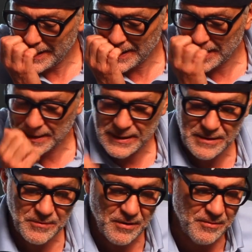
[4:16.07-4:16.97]
And
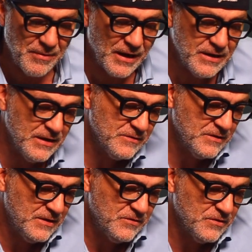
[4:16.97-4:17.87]
him coming back,
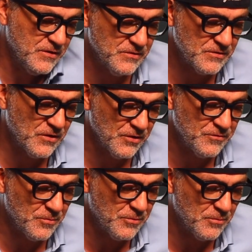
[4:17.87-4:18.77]
he's a solid
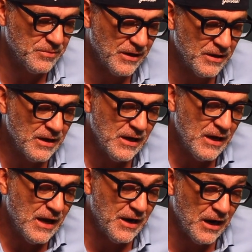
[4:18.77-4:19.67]
football player.
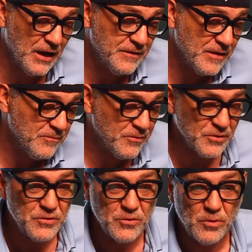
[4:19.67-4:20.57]
And I like them for a
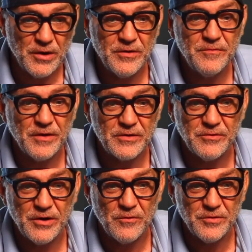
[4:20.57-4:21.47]
2-1
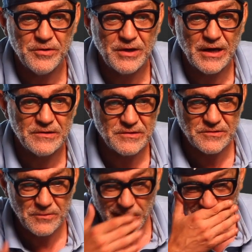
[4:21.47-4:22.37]
victory over Newcastle
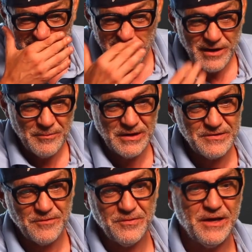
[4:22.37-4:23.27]
as well. Let's
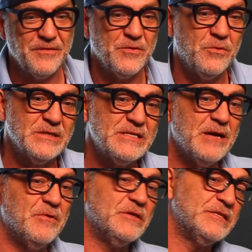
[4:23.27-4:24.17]
not forget that West
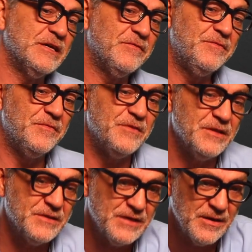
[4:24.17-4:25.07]
Ham are sitting 5th in
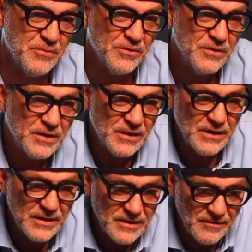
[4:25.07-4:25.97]
the table.
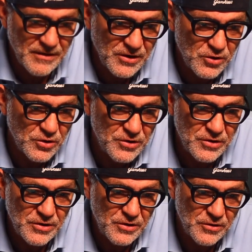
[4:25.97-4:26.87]
They've had a
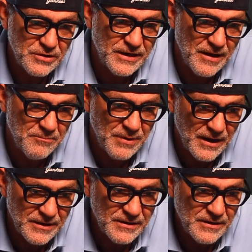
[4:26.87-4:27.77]
good
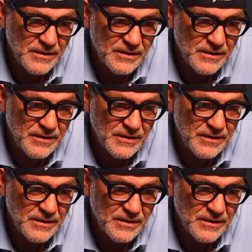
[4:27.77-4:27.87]
campaign.